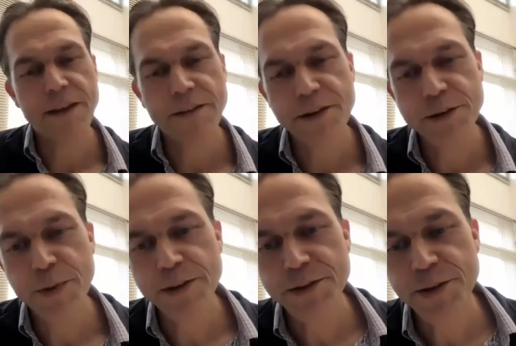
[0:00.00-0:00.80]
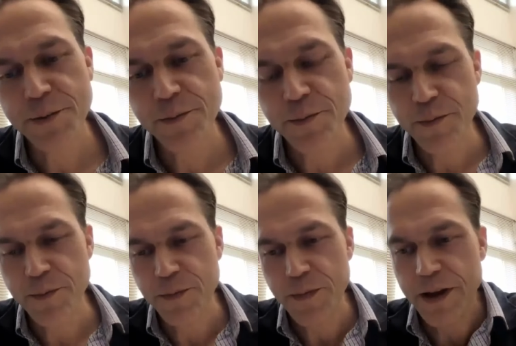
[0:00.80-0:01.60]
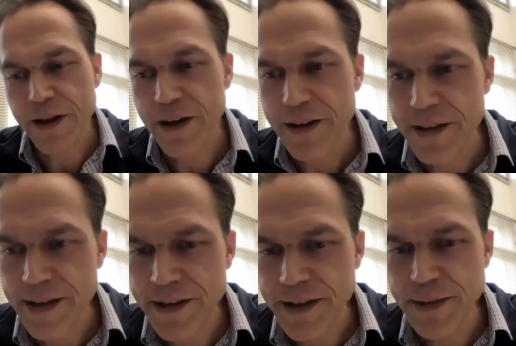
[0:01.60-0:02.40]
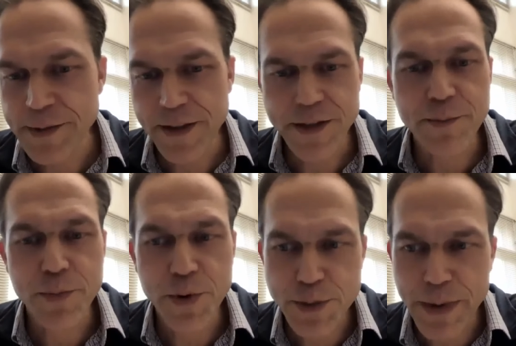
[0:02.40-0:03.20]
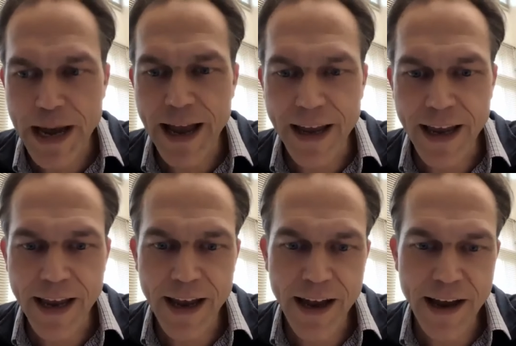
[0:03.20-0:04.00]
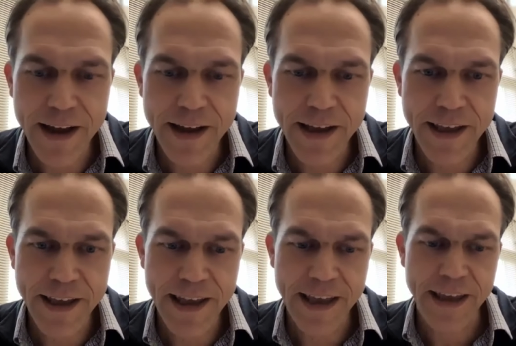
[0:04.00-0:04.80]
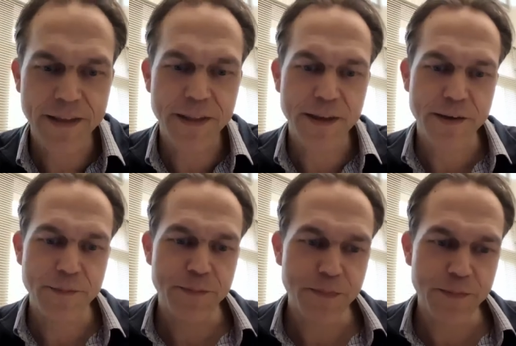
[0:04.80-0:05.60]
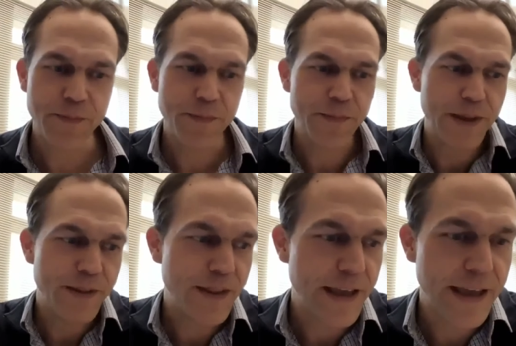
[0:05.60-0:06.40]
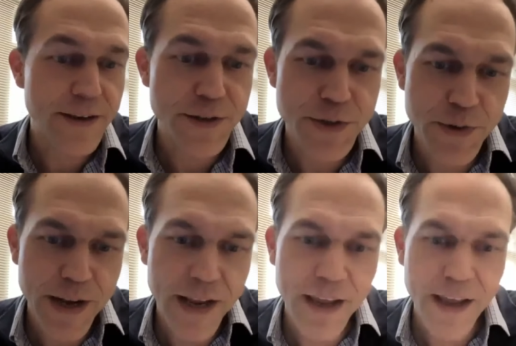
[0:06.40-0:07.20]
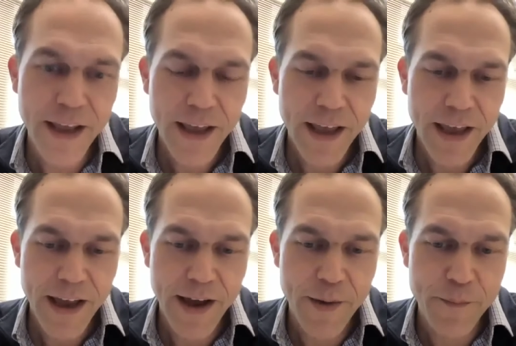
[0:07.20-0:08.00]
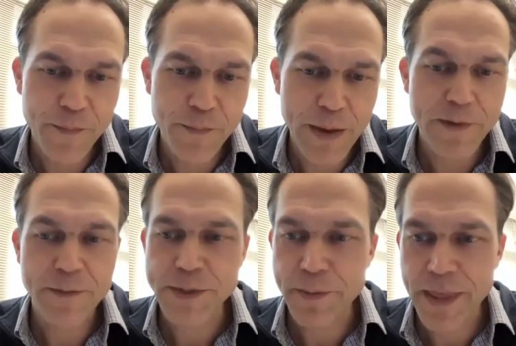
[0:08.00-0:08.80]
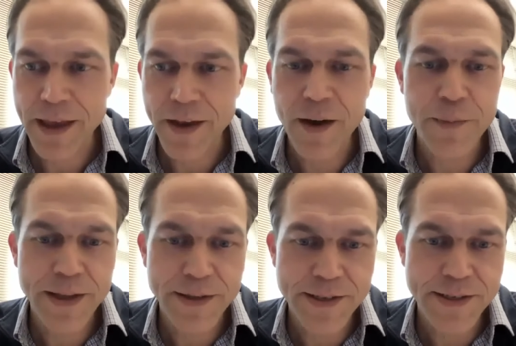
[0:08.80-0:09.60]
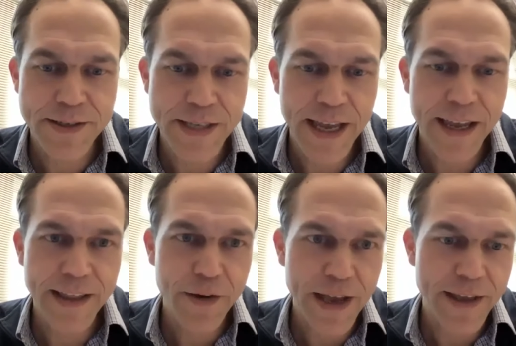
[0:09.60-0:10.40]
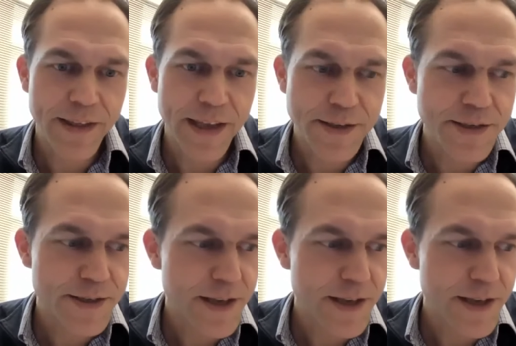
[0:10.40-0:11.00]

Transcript: there's been some, uh, it, it, seems like there's some pushback uh, in the in the industry, um, maybe from some of the incumbents saying that, okay, these